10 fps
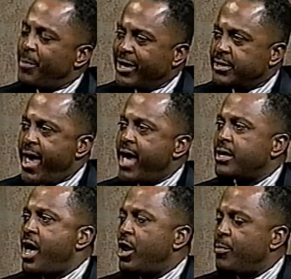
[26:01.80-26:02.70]
My
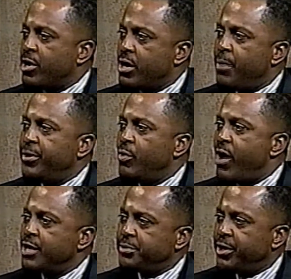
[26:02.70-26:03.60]
tagline of my company,
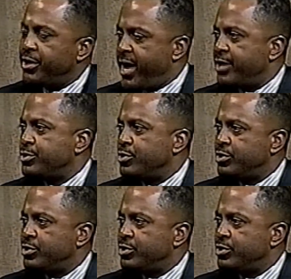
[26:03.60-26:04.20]
Wiseman International